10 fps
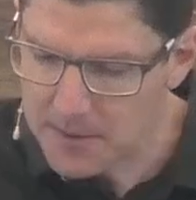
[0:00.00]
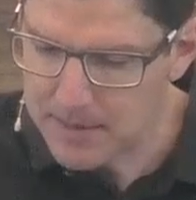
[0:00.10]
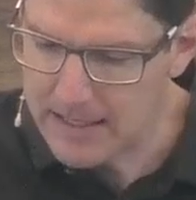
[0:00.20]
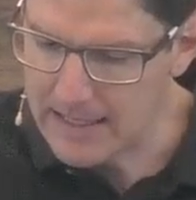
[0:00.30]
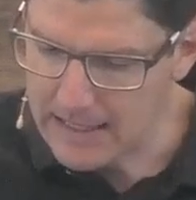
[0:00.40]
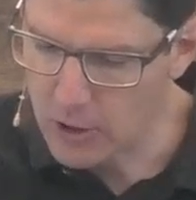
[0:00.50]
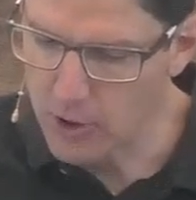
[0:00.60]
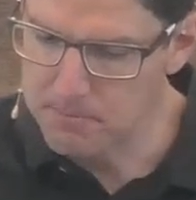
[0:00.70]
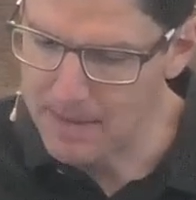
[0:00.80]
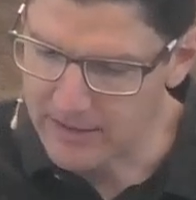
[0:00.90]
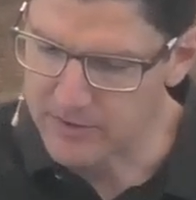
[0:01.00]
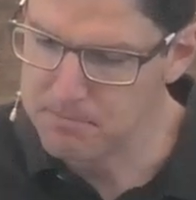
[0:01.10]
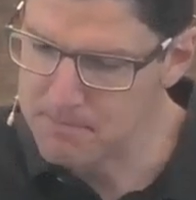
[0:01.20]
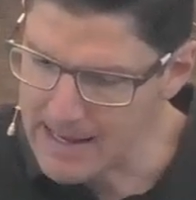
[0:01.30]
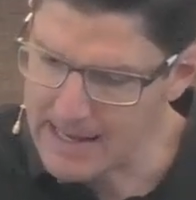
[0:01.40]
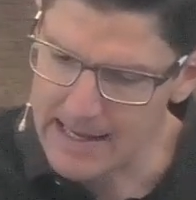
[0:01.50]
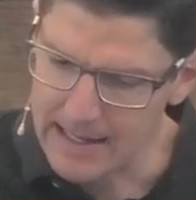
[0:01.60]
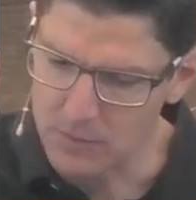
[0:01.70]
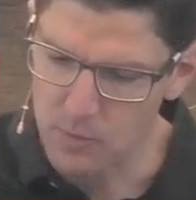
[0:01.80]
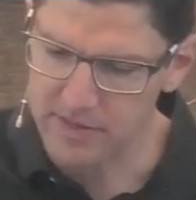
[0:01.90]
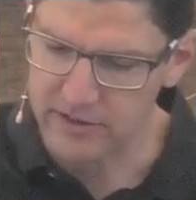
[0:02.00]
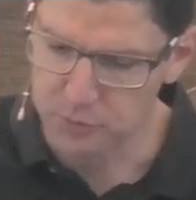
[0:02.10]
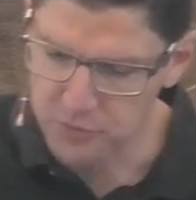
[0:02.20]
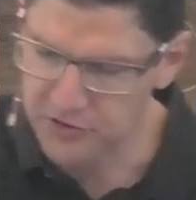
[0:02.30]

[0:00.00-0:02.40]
the beginning, God makes man with this